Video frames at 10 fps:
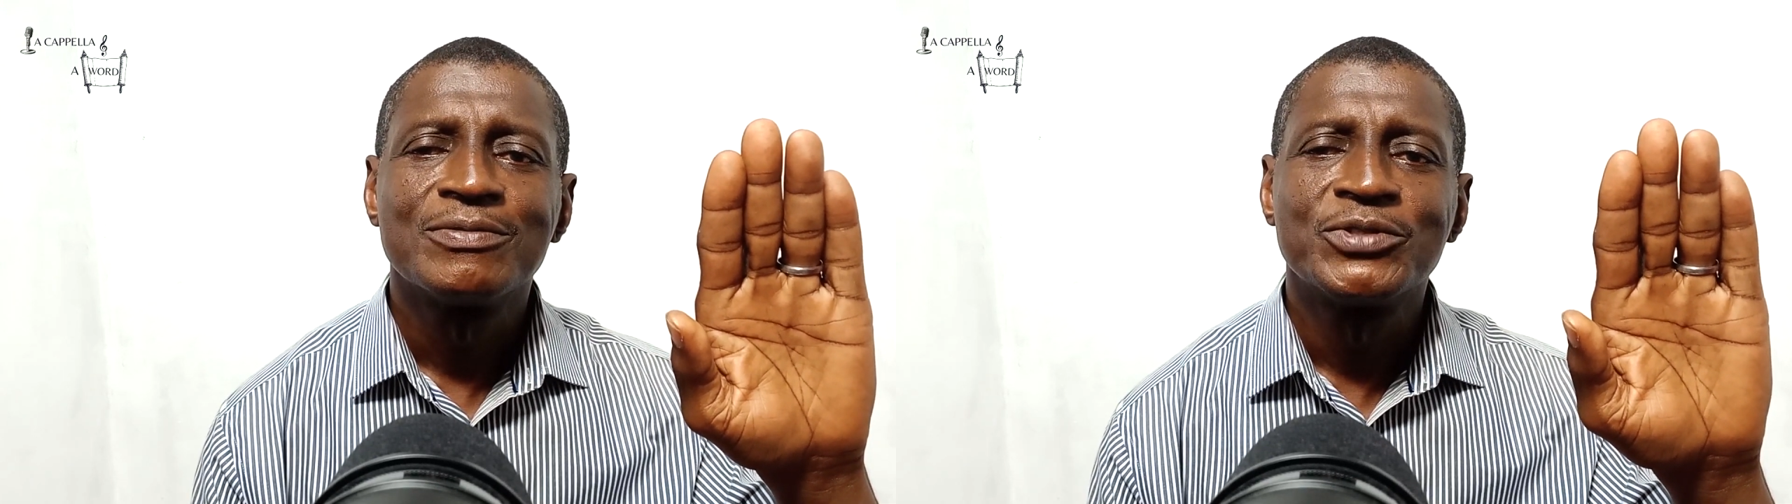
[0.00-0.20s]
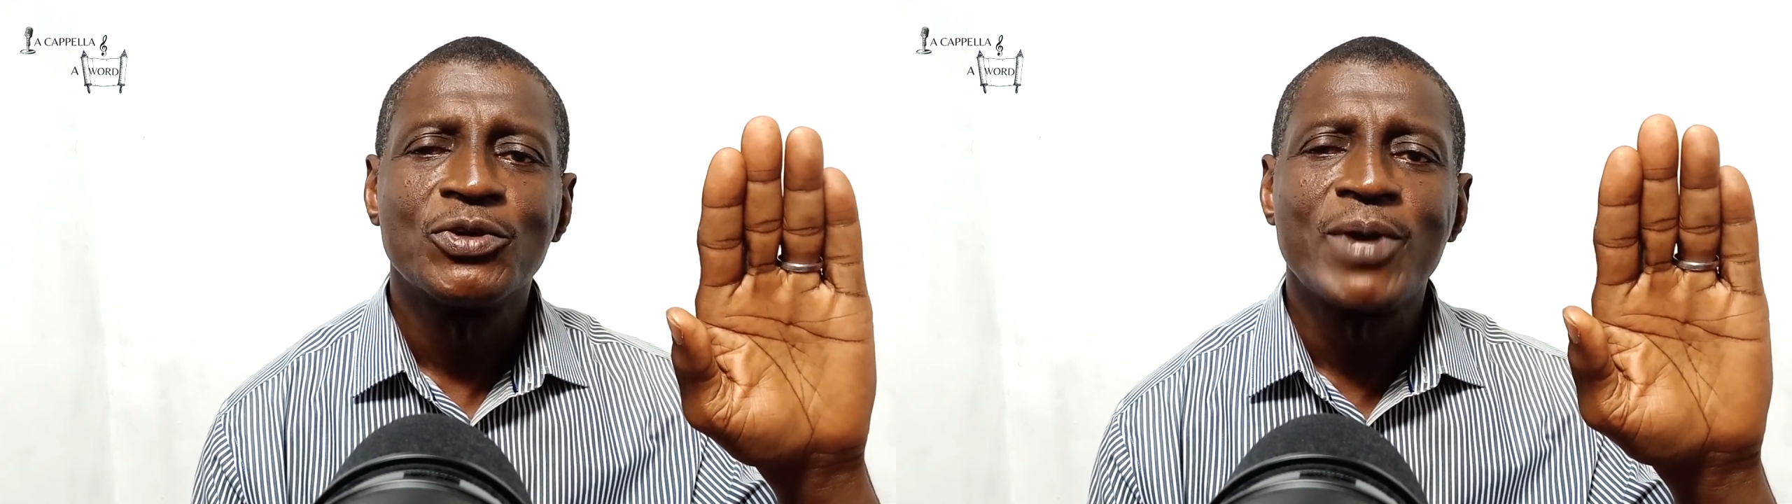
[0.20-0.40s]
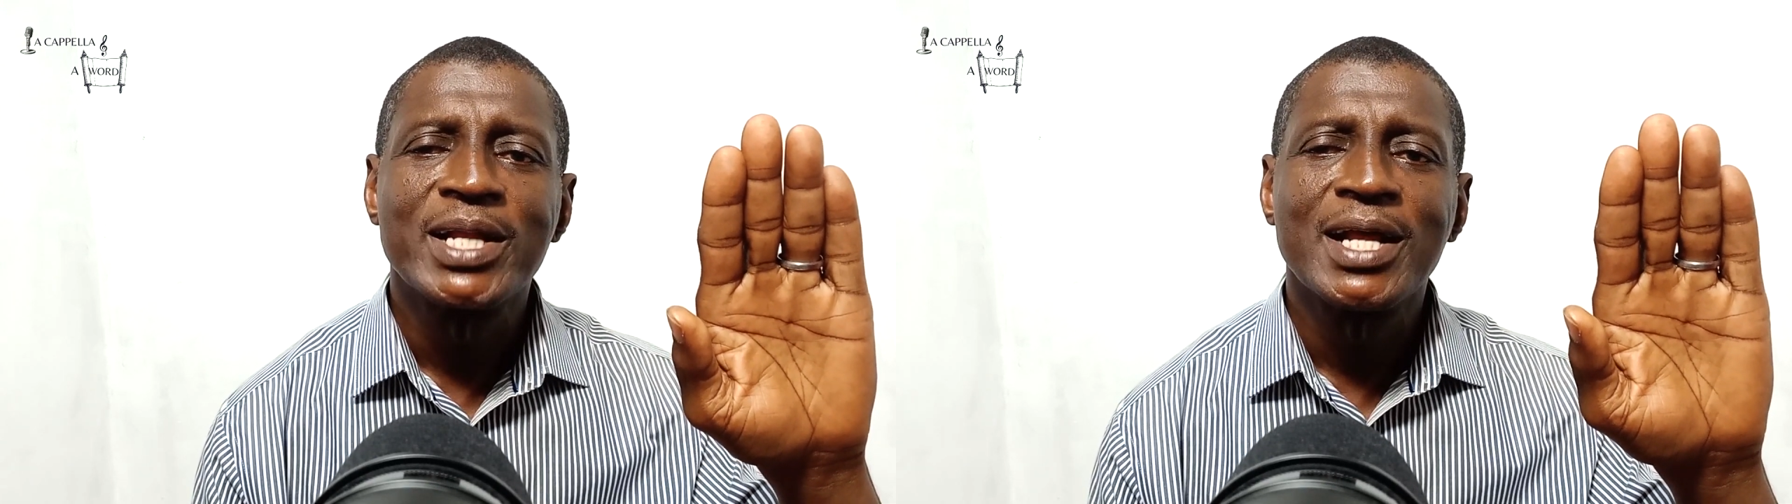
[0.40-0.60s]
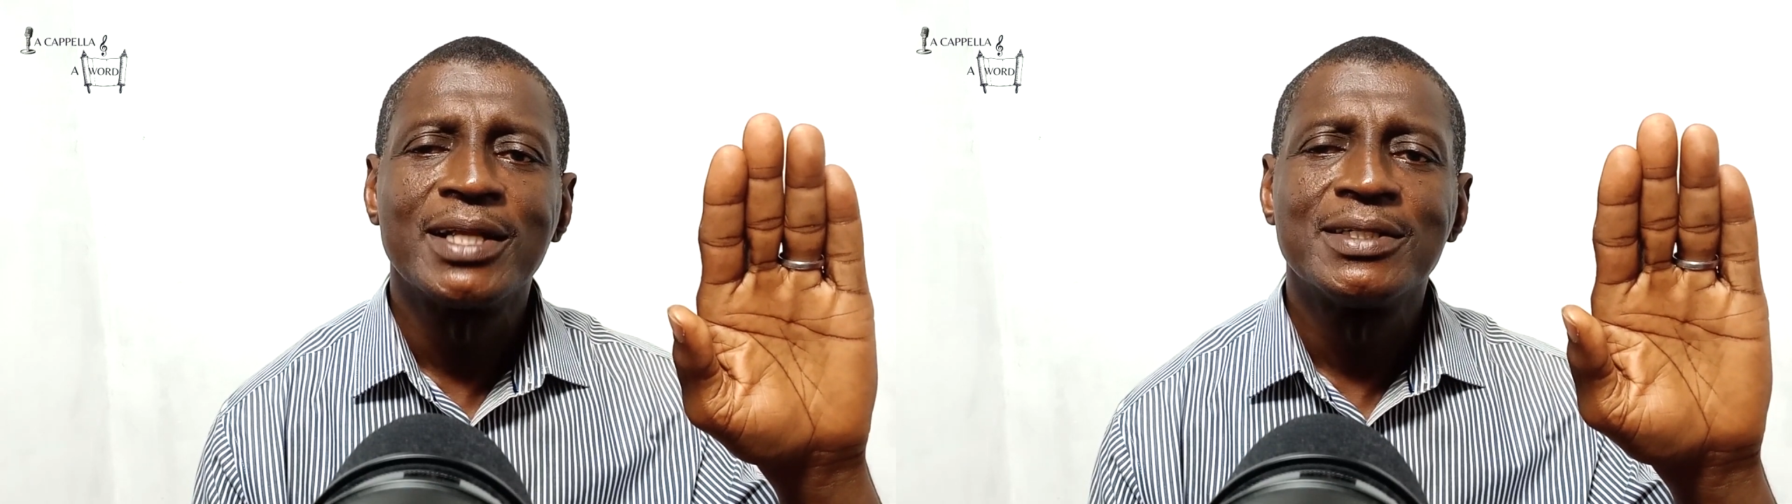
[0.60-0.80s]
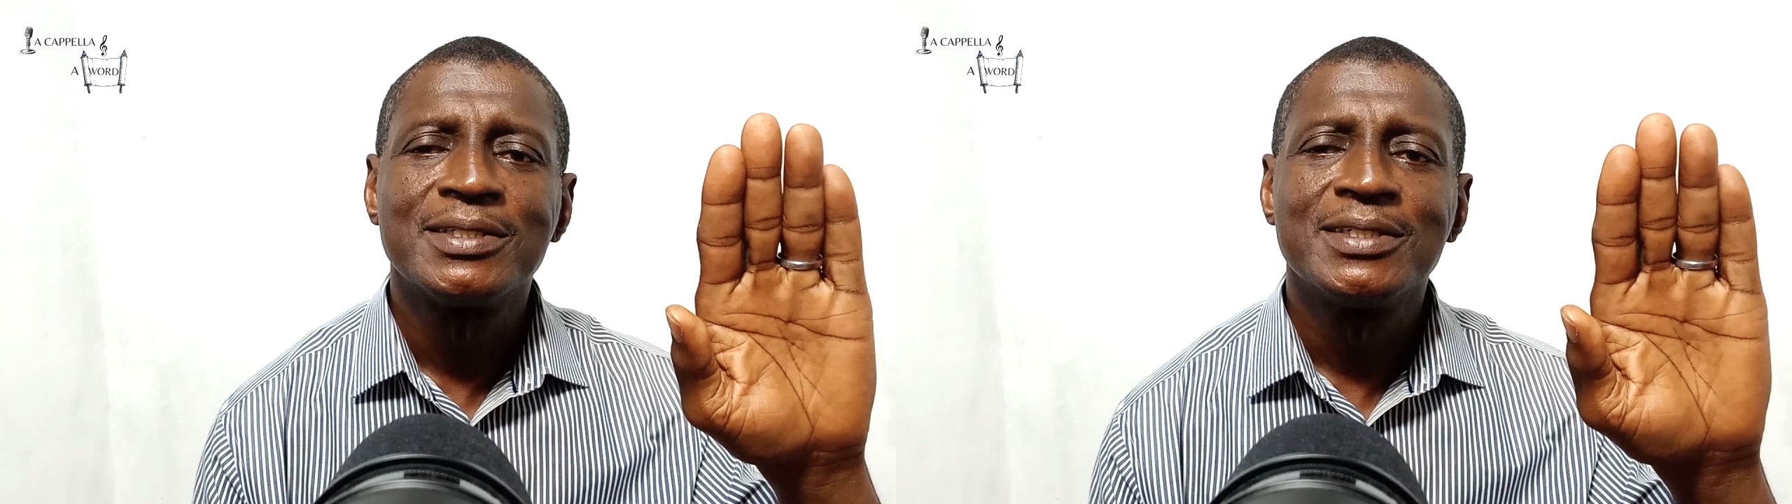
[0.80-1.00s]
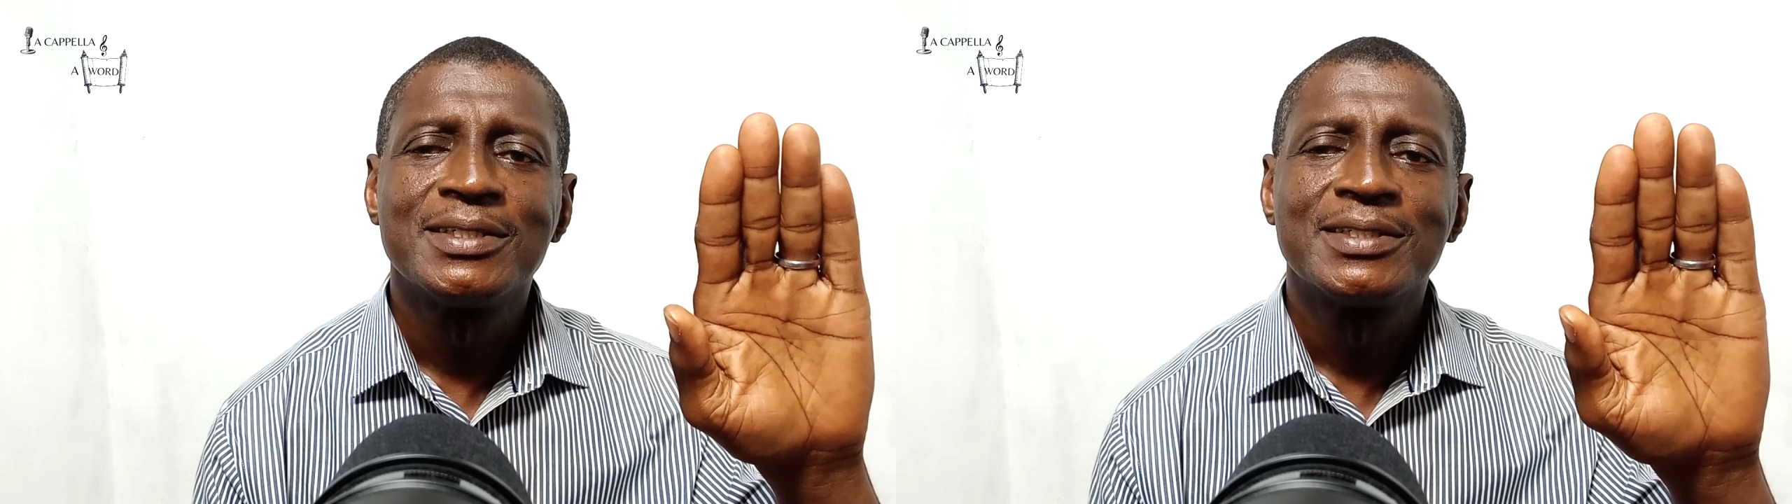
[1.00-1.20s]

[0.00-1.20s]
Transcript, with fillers: with your right hand,